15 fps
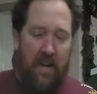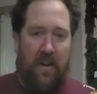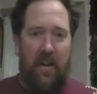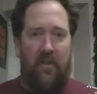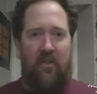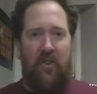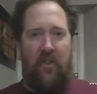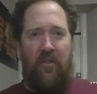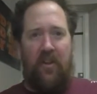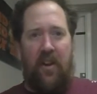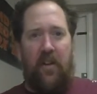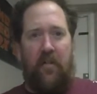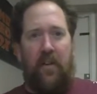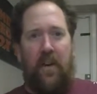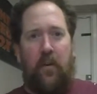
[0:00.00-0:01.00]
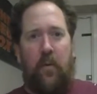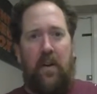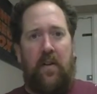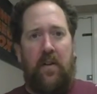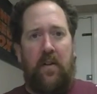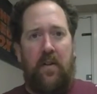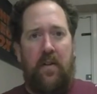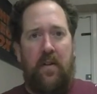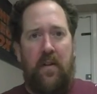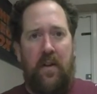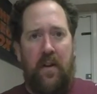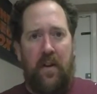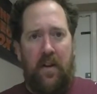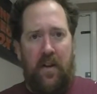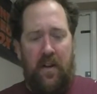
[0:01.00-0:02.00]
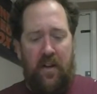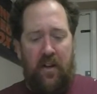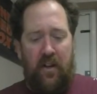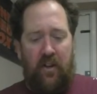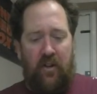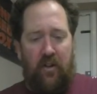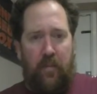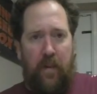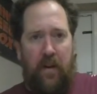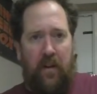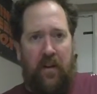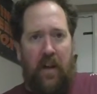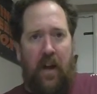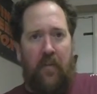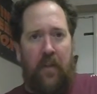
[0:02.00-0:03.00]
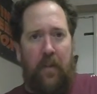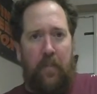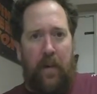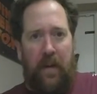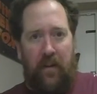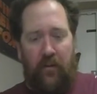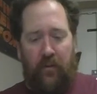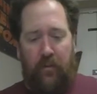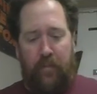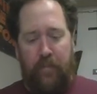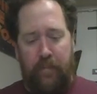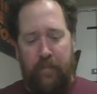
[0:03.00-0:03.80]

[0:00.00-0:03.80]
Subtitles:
And just enough liquid to be able to cover the baits.